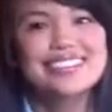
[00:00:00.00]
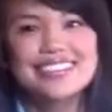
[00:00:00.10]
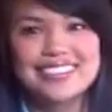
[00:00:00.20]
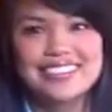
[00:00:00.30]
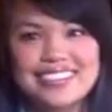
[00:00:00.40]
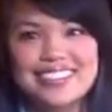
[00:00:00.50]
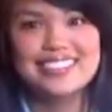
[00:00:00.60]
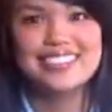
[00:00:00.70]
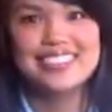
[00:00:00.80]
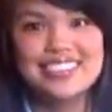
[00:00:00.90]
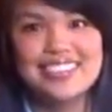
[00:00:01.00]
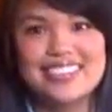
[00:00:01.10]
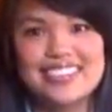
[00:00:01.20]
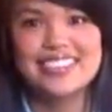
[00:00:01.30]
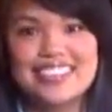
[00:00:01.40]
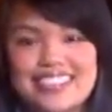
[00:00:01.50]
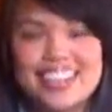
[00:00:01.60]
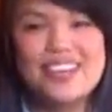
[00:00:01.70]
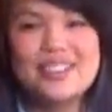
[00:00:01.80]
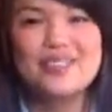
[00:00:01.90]
so much for your time. It was a pleasure
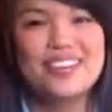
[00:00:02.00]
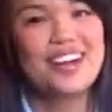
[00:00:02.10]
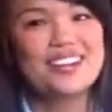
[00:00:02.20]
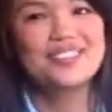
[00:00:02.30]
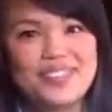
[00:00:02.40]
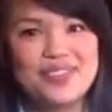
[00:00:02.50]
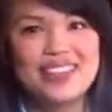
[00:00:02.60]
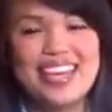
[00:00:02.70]
having you on the show.